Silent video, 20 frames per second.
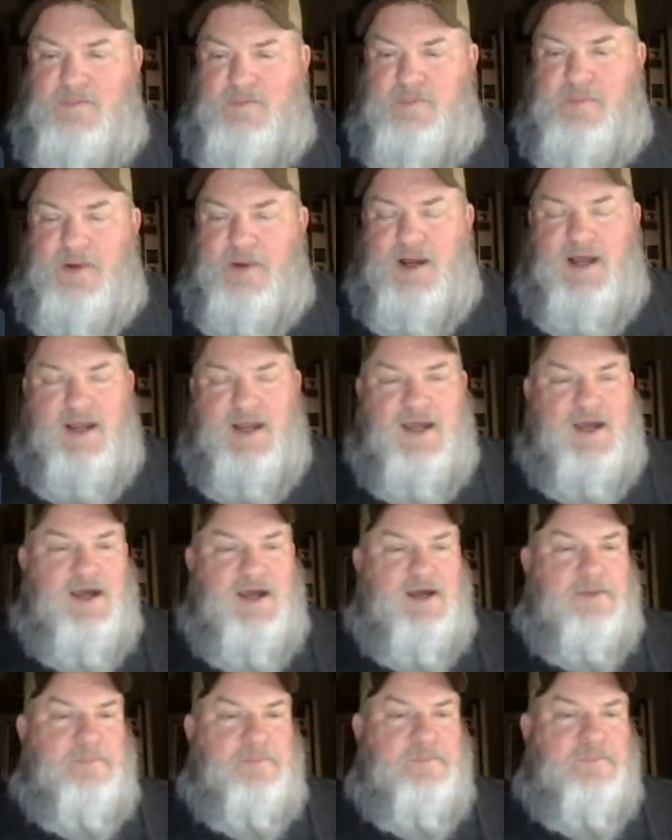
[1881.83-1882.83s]

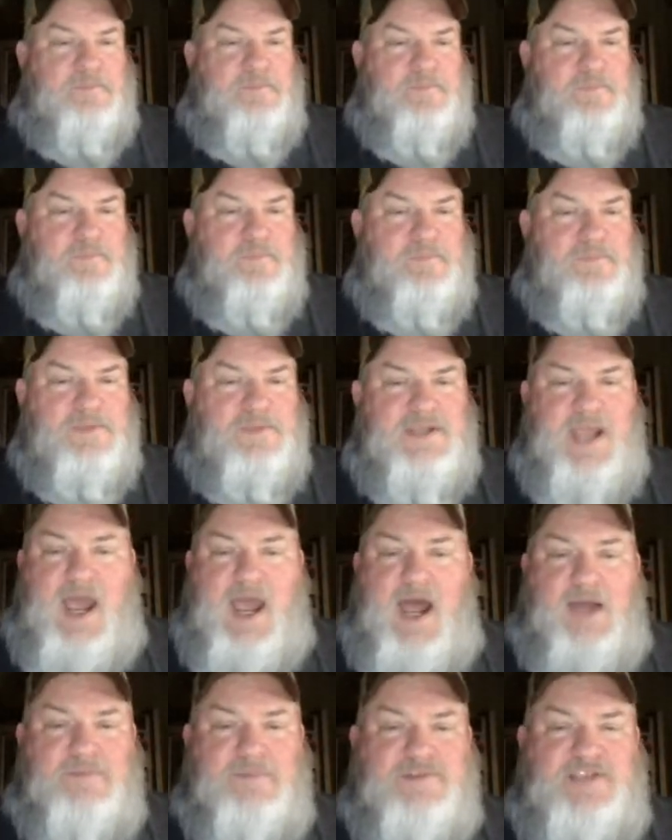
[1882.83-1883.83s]
But, yeah,
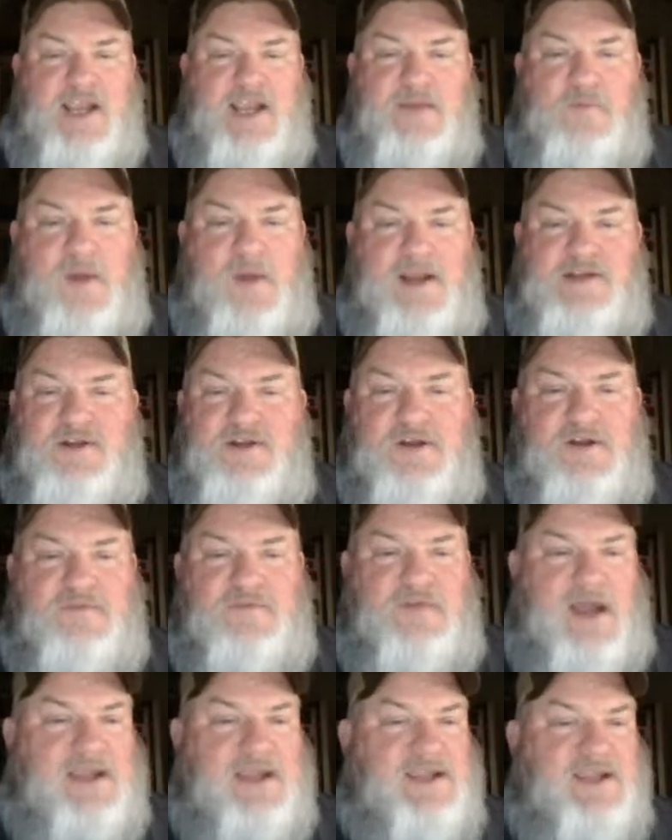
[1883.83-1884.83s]
I'm the same way, dude. If
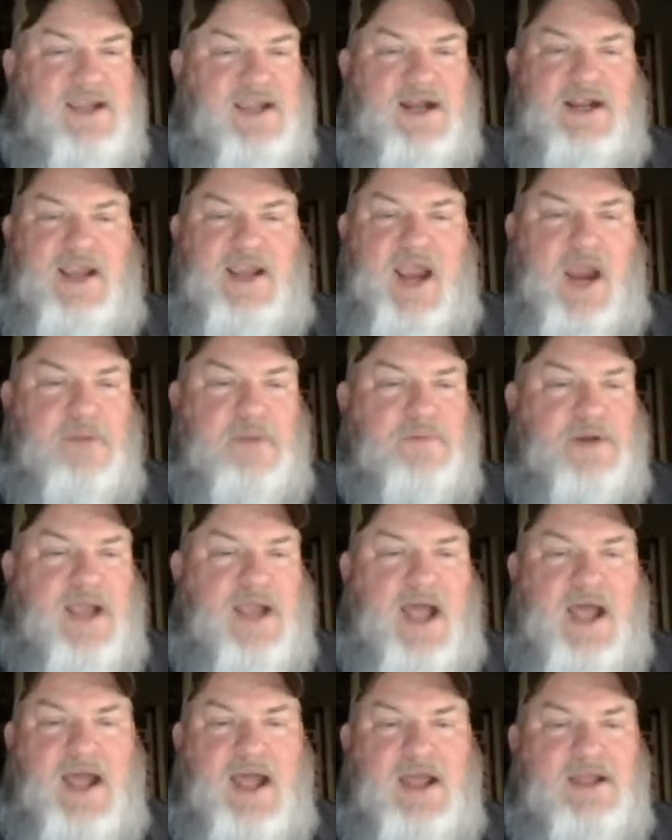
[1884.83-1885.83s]
I could get a camera
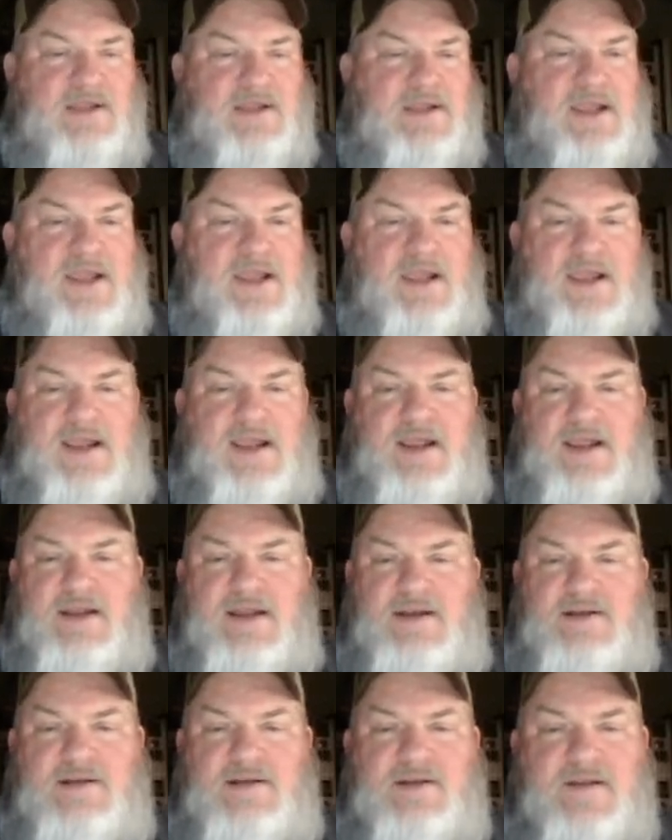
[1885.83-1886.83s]
guy
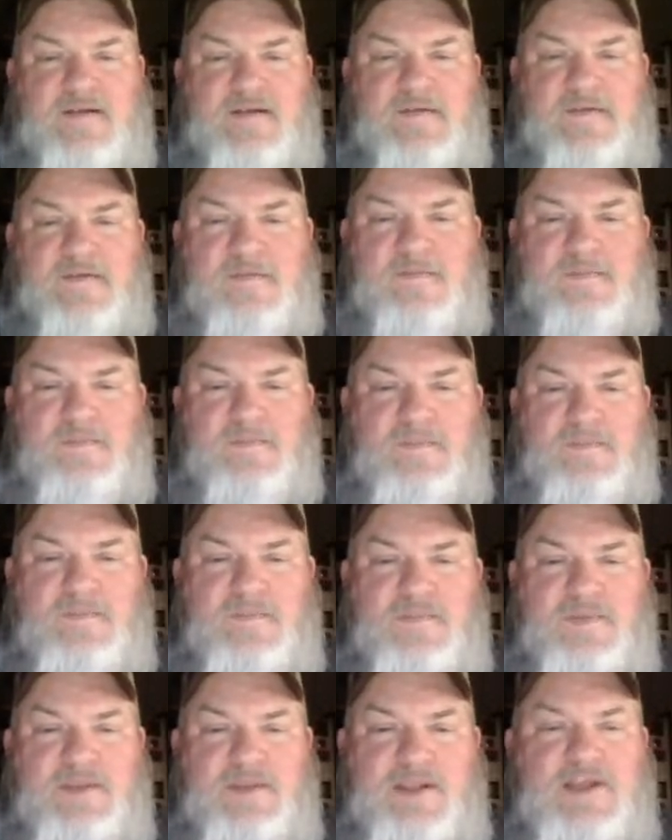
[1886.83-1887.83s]
and
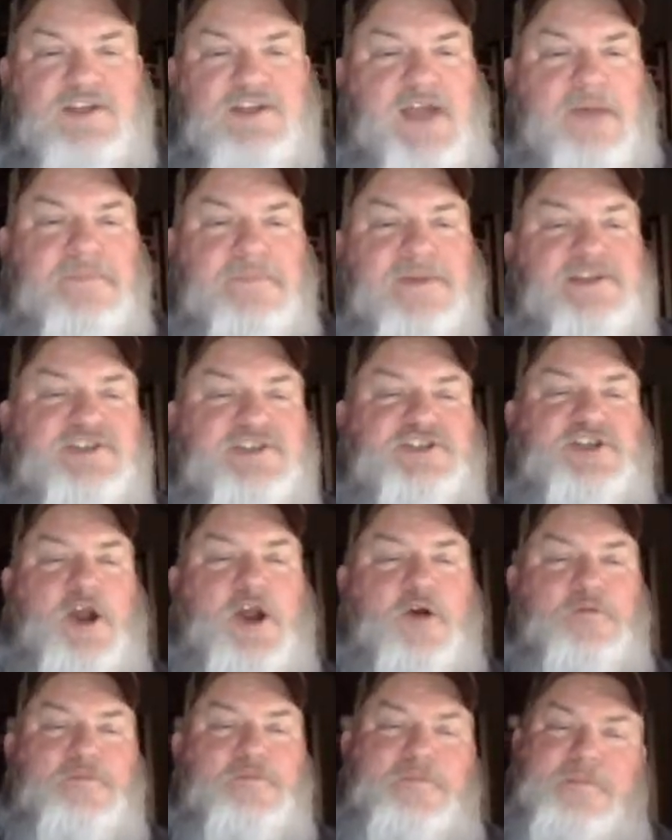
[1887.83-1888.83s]
because I miss
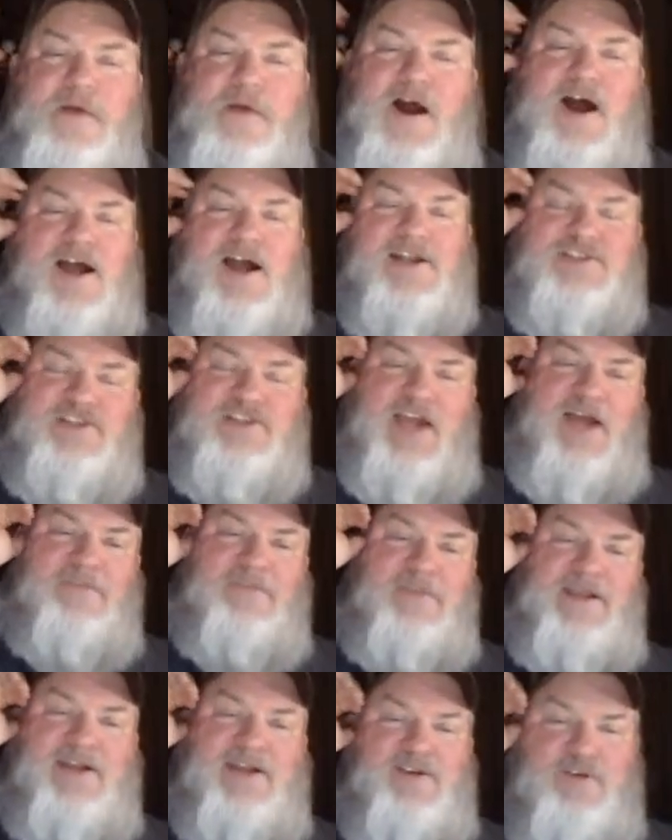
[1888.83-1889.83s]
so much. I
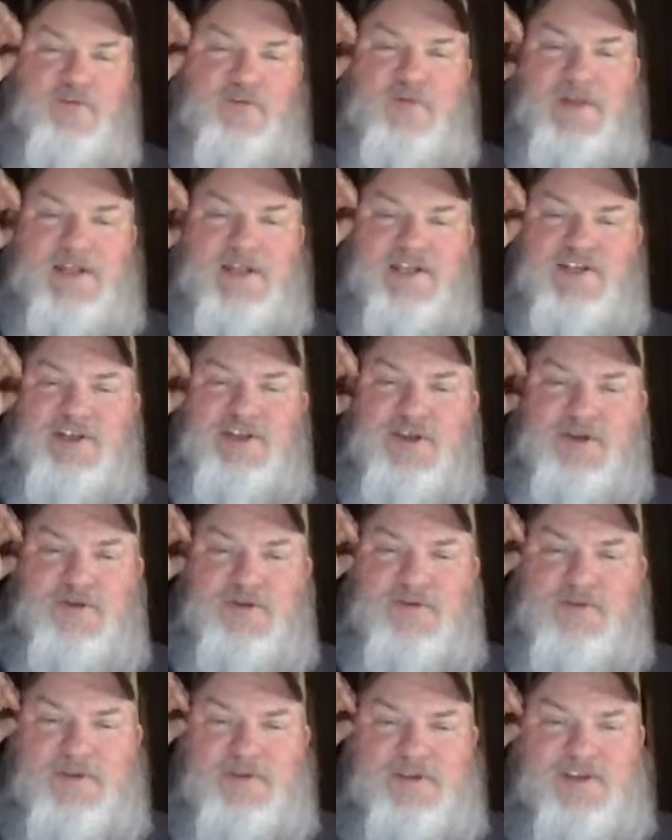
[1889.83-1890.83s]
mean, you really
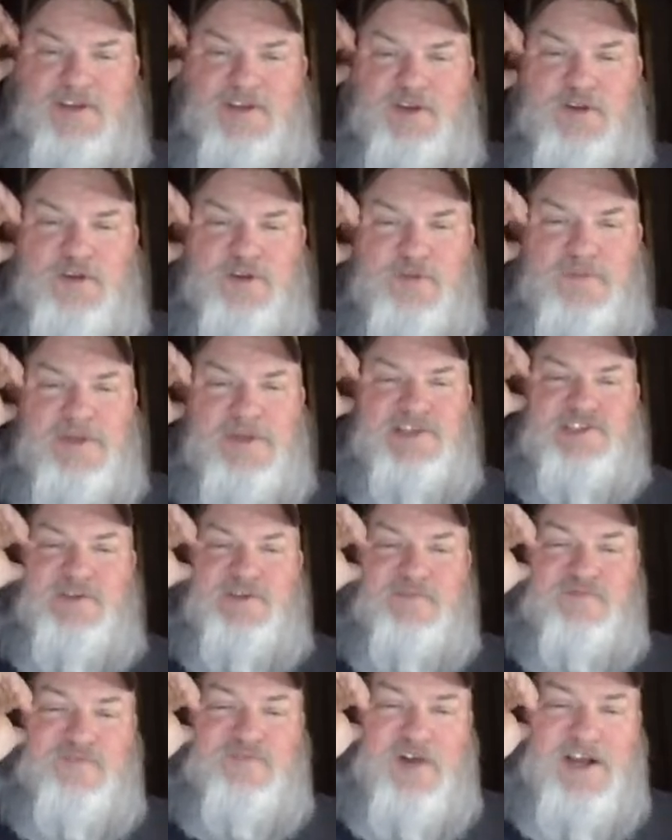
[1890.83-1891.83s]
do. You miss some
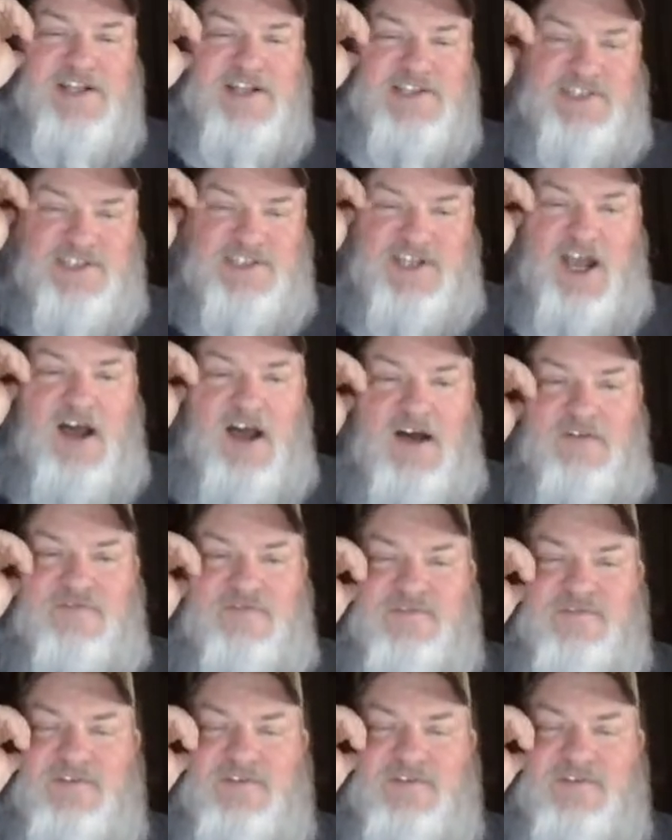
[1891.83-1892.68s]
funny stuff.